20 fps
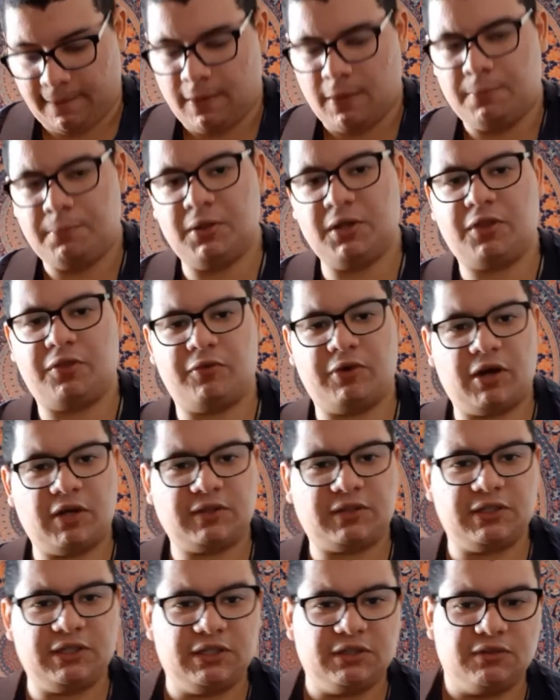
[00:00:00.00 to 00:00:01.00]
But throughout
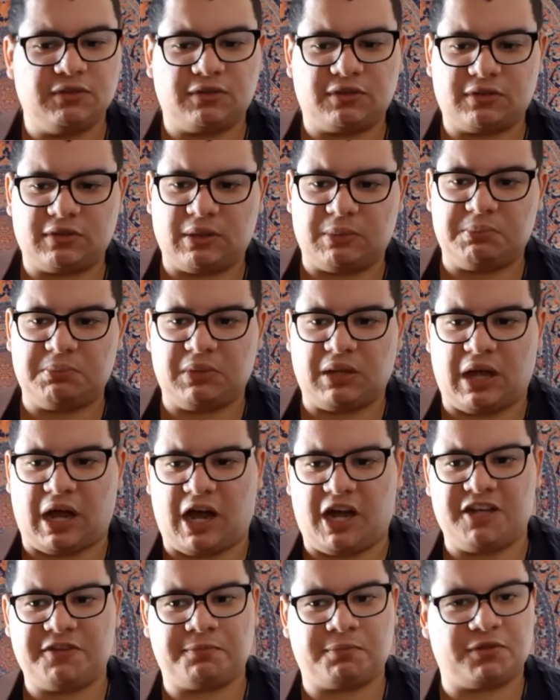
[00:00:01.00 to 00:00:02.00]
the years,
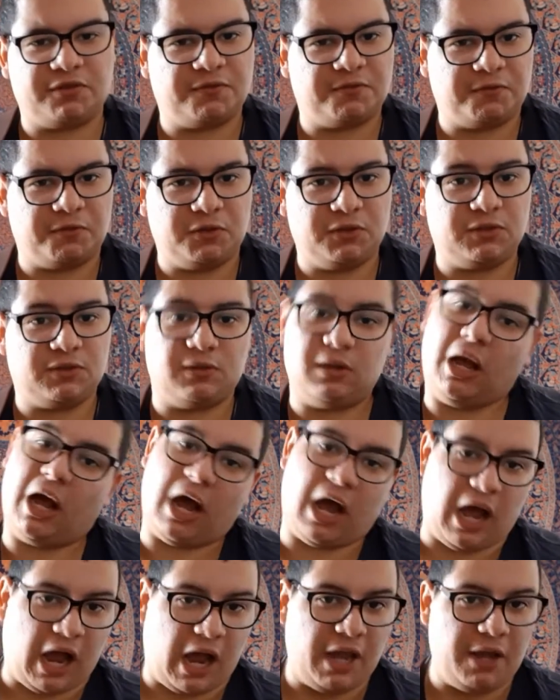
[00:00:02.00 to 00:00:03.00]
I
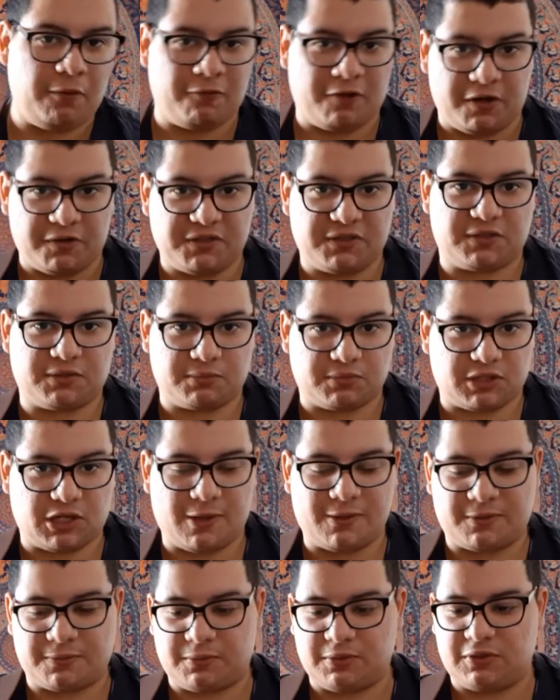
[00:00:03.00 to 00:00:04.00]
vary
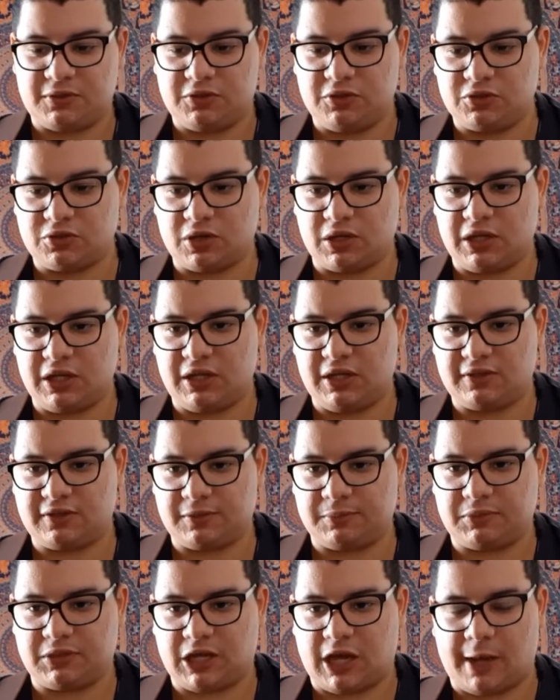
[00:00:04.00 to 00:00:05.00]
sometimes, but usually
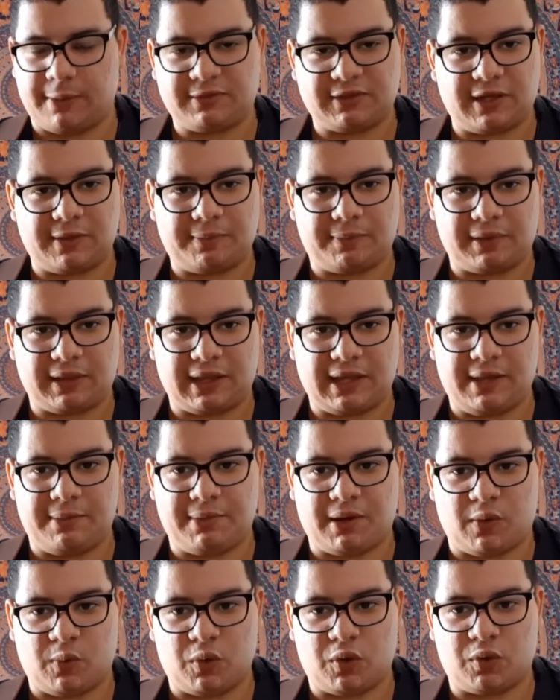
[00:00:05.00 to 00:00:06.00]
sometimes I play
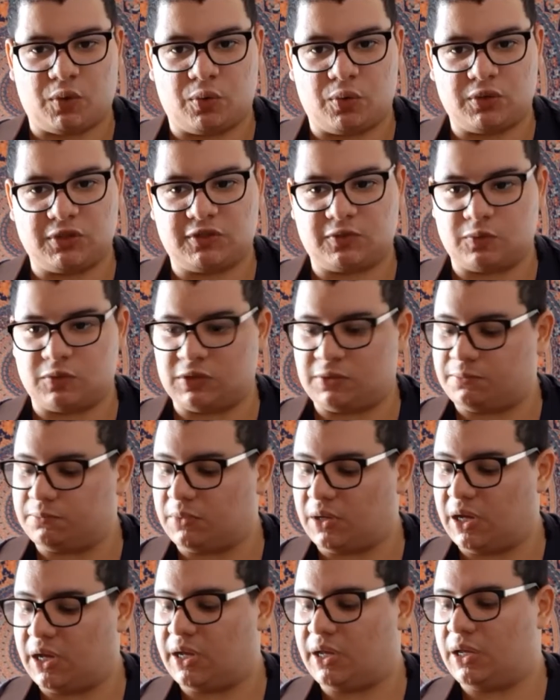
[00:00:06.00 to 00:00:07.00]
power chords with
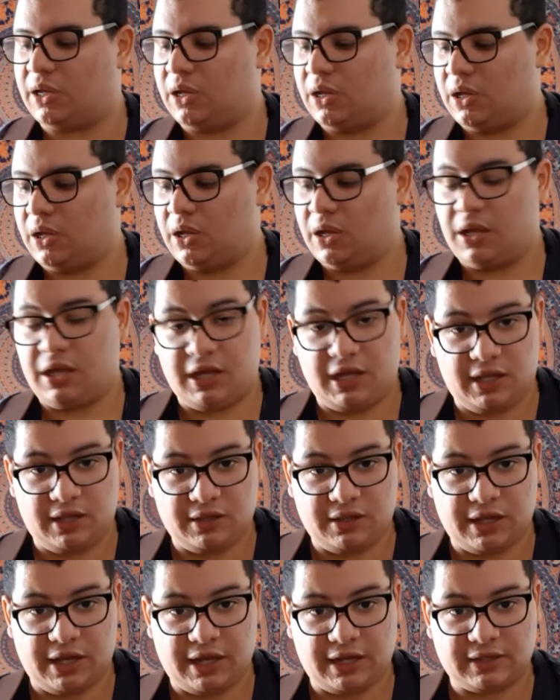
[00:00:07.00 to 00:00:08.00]
my
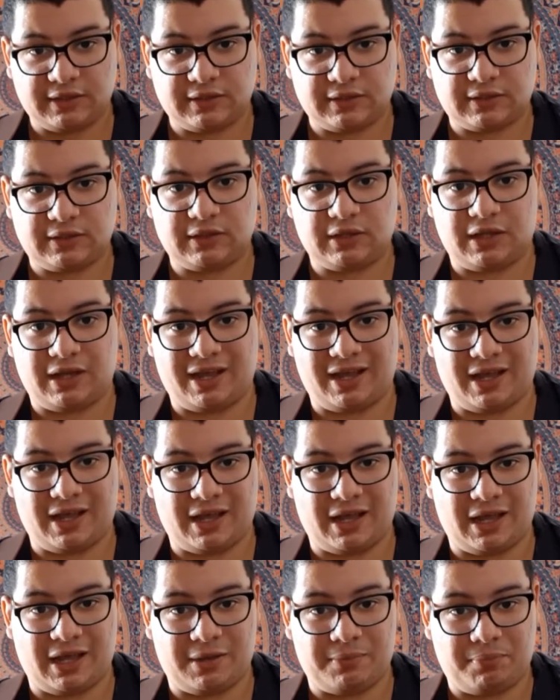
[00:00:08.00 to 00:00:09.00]
index
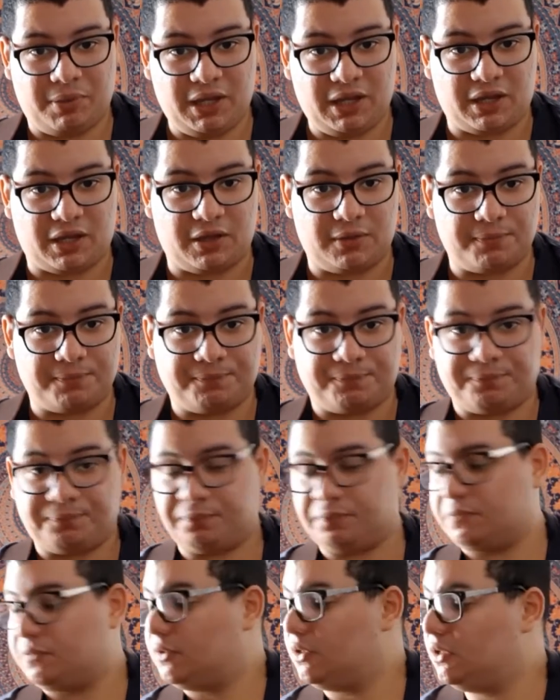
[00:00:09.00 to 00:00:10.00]
and pinky.
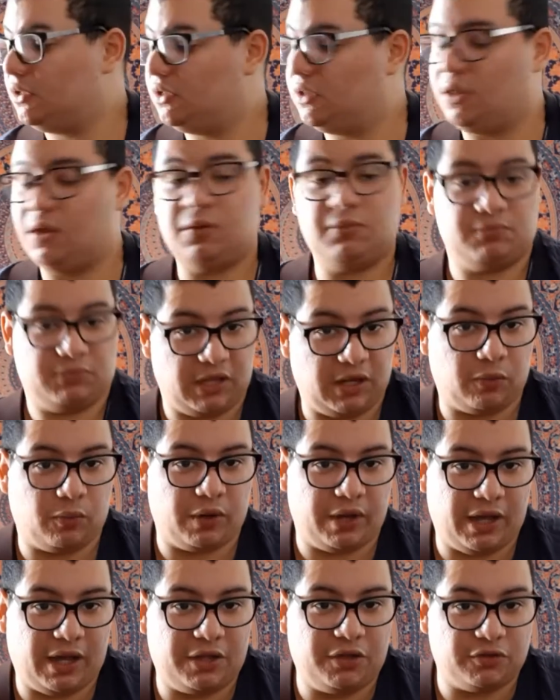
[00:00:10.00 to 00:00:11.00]
That
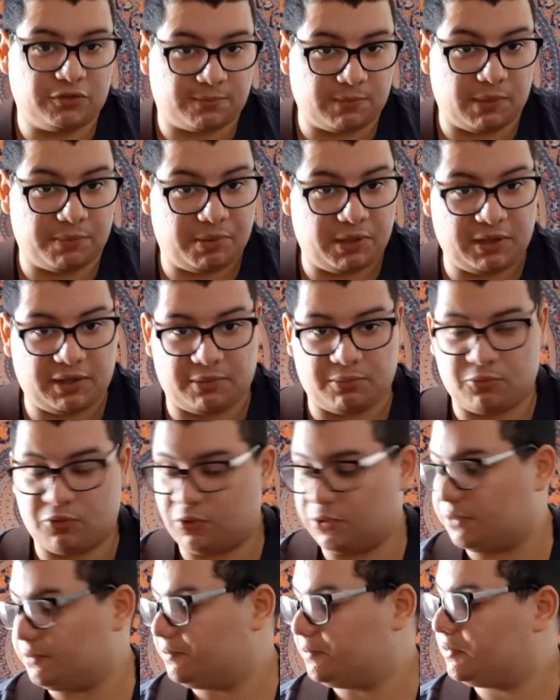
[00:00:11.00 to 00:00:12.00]
way I use my pinky
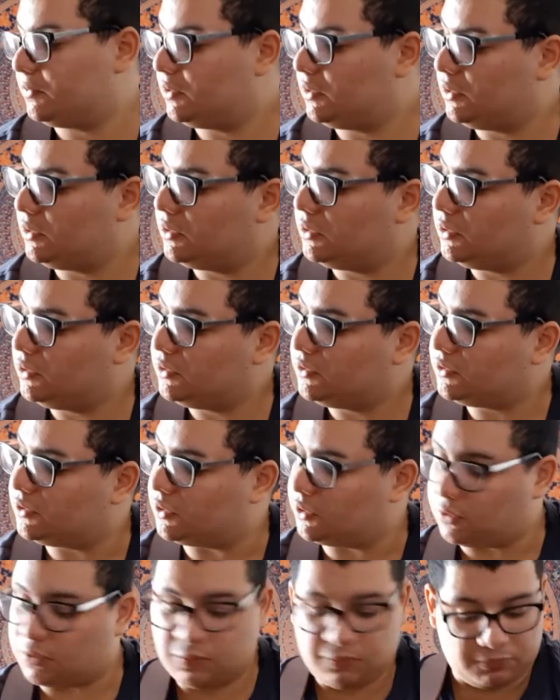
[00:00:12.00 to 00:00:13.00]
more.
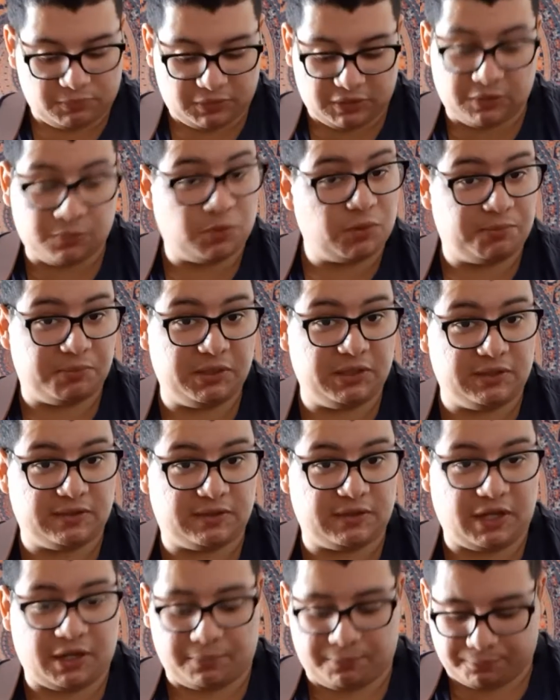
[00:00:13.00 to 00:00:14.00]
So it would be the
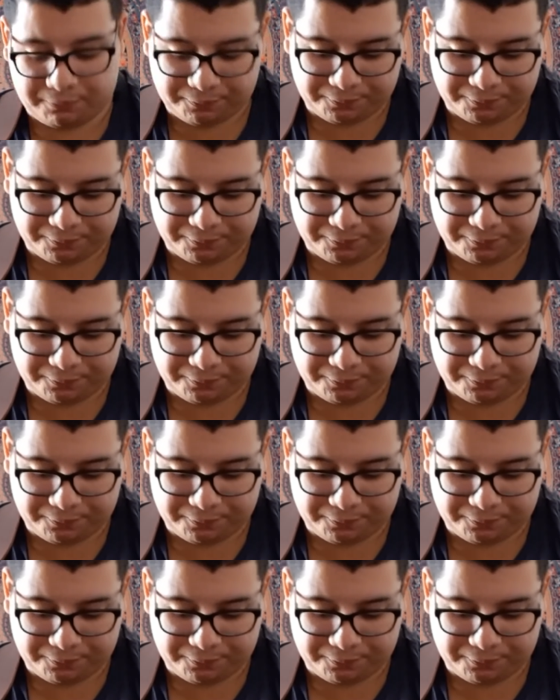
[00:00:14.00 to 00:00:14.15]
same.